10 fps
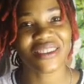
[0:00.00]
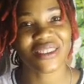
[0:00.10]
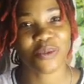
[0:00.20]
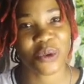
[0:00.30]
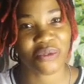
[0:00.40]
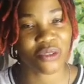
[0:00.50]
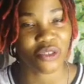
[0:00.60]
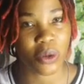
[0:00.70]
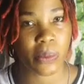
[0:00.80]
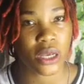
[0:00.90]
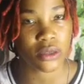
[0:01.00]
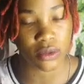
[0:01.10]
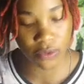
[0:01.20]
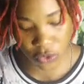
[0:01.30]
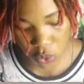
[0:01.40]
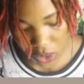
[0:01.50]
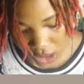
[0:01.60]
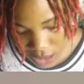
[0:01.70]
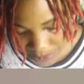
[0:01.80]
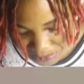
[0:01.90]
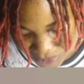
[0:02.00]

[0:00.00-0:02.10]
is one of the drawbacks of twist.